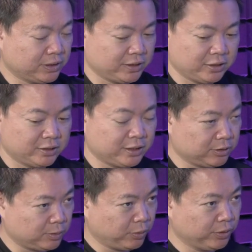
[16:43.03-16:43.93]
Because you got your team
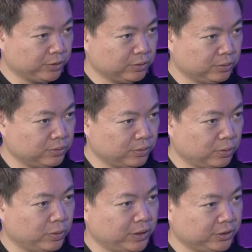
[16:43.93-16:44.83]
to support you. So
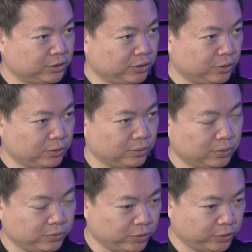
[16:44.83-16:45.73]
Correct. what is your
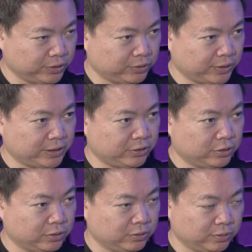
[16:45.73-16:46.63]
focus right now?
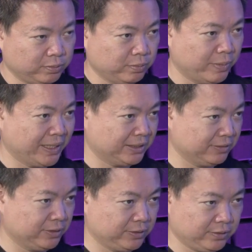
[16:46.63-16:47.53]
Your main
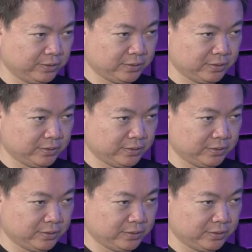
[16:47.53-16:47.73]
activities?